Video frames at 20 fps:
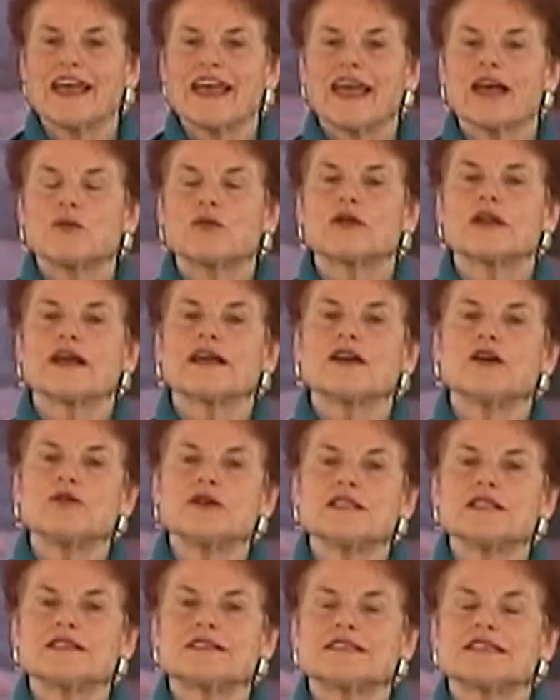And when I go
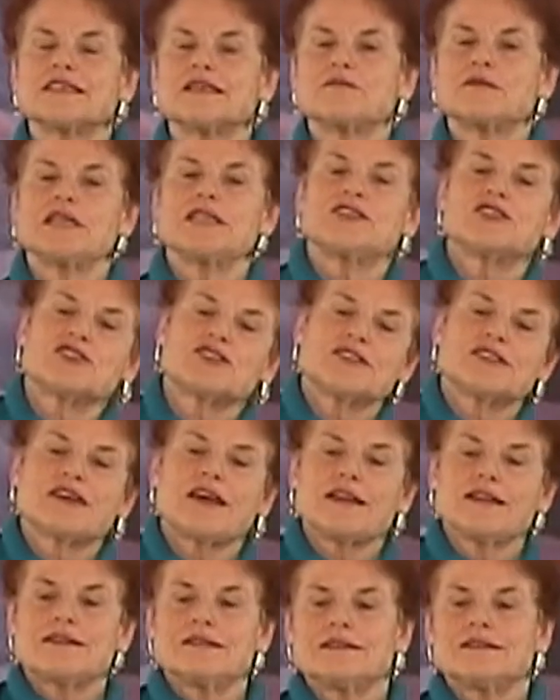in to see him, he'd
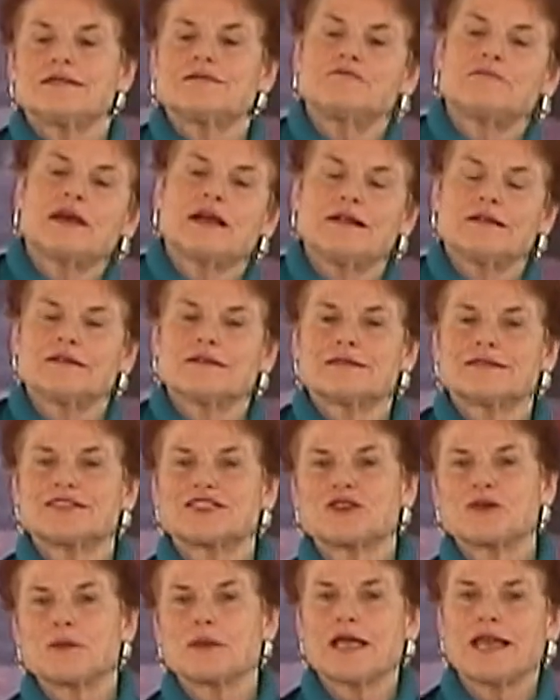tighten his belt and
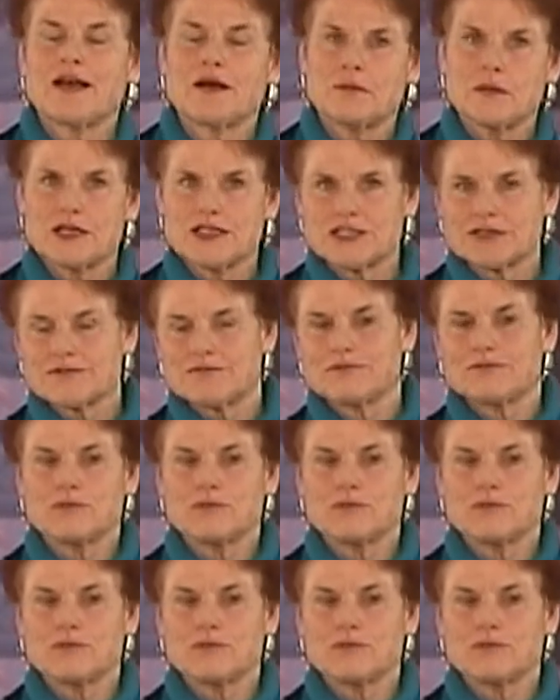show me how much